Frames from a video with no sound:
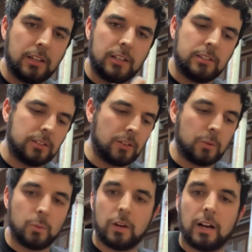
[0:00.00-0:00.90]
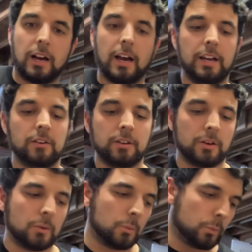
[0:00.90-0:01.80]
So I don't
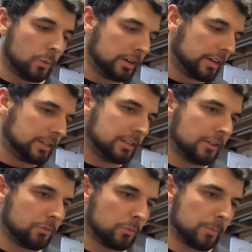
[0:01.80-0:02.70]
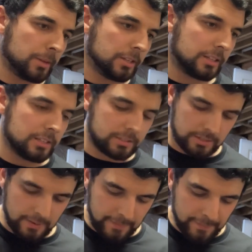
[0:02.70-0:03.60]
know what I did different rebuilding this.
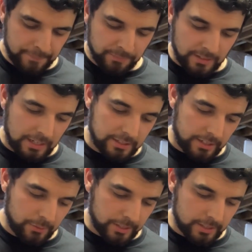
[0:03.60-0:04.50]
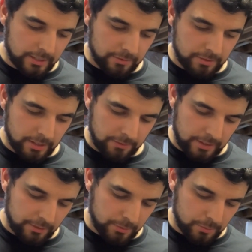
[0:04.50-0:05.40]
Actually, I know what I did different. I
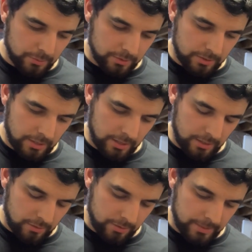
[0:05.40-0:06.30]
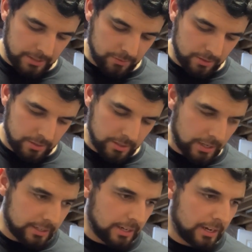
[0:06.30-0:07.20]
followed the rules, or the manual.
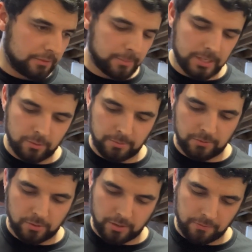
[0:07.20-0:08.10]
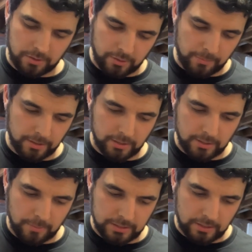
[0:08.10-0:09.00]
I did not have the manual before when I first rebuilt this.
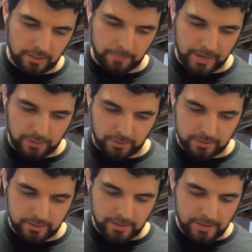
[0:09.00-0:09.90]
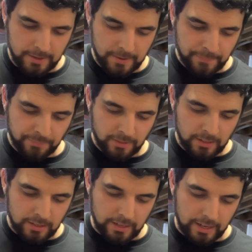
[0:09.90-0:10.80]
I must have done it backwards.
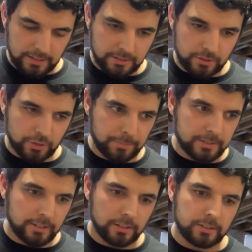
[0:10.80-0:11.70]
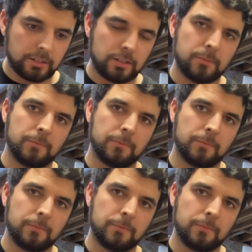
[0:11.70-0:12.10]
It had a stripped cylinder